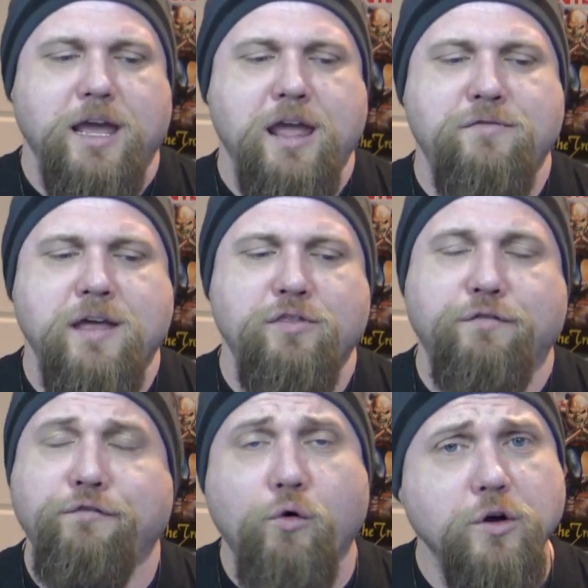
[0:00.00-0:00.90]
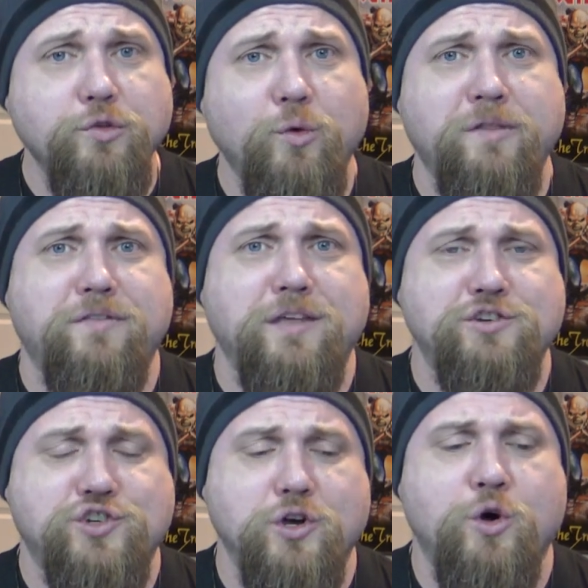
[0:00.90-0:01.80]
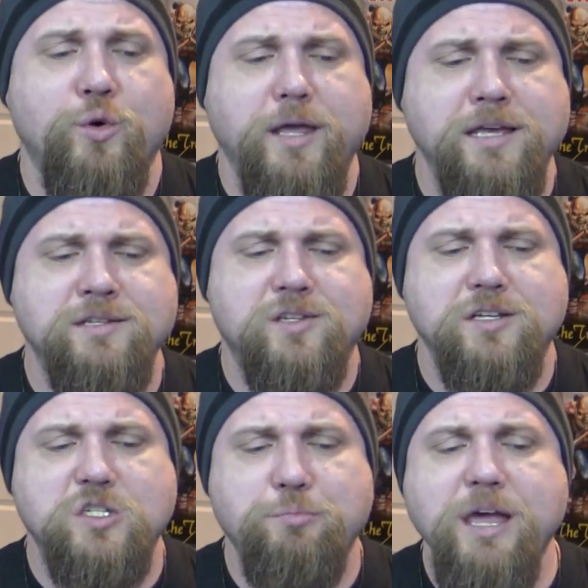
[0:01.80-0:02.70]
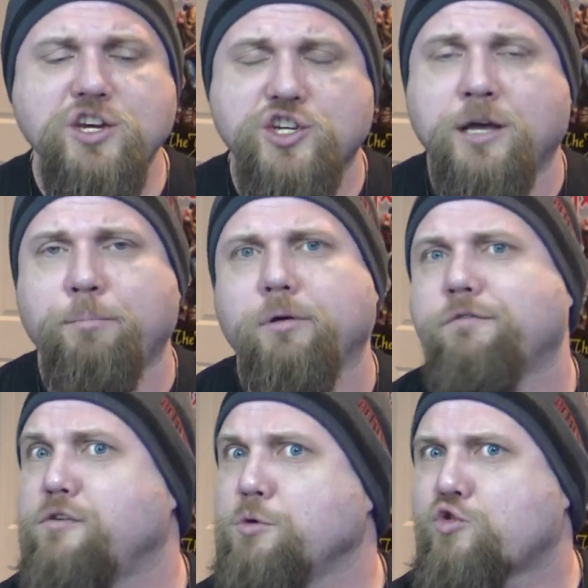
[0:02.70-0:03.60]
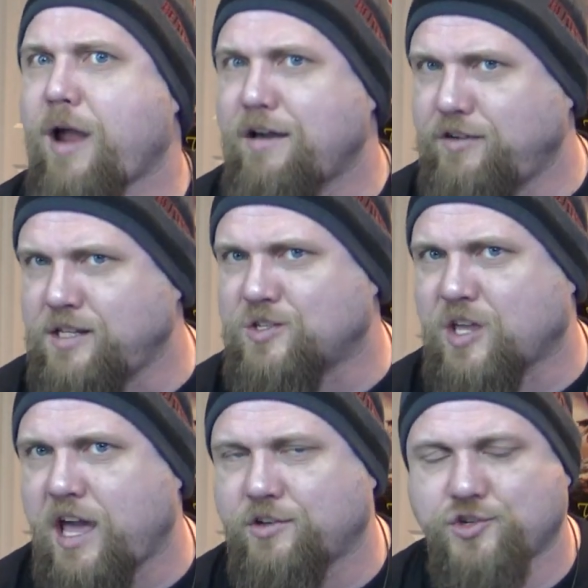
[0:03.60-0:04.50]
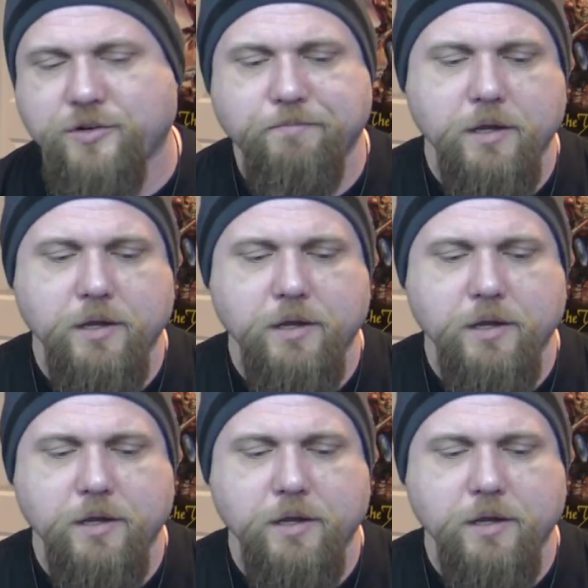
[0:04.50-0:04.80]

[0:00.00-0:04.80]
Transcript: And then the fourth one that they show is Spaceship from Gravity Sketch,